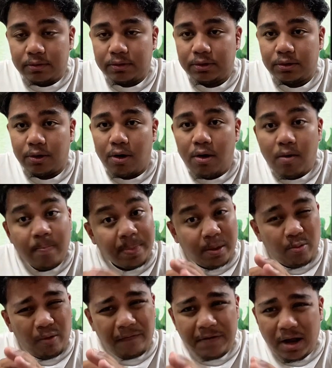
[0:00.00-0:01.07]
So,
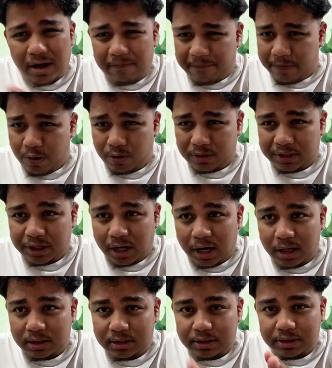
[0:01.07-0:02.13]
without a flow
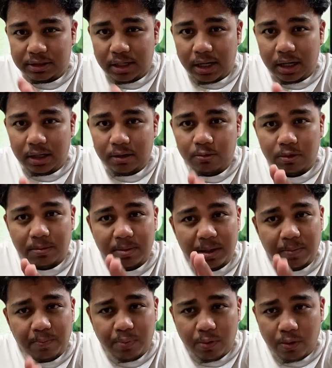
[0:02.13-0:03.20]
chart, there will
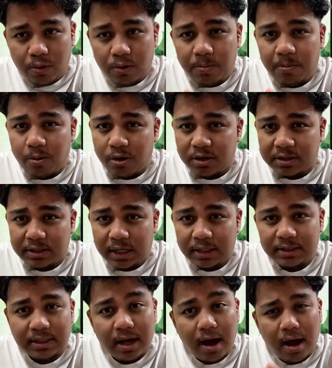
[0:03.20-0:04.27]
be poor
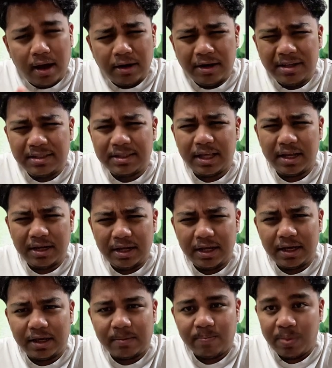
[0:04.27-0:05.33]
process
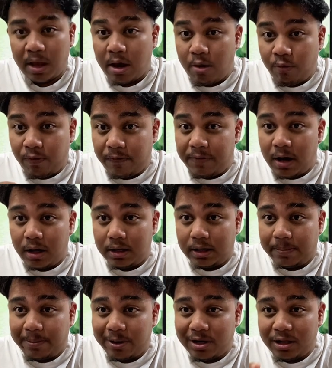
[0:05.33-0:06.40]
understanding. Without a
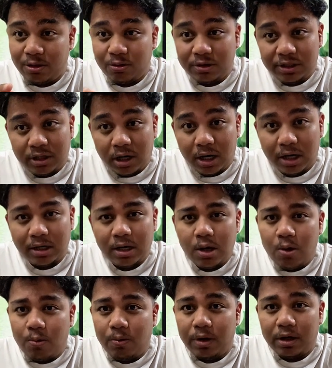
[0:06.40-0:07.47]
Pareto chart,
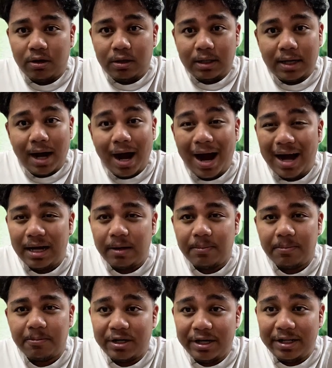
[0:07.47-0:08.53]
we can't
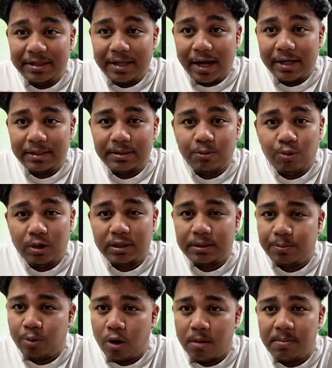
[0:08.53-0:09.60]
prioritize
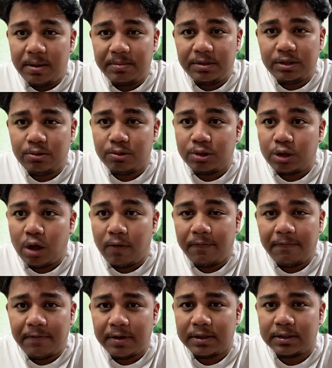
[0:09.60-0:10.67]
which problems to
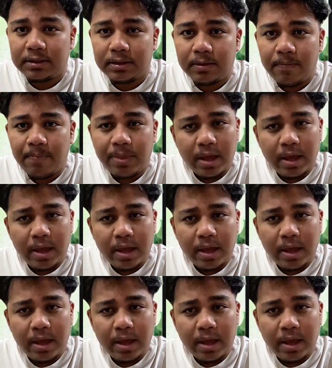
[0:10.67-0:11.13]
solve first.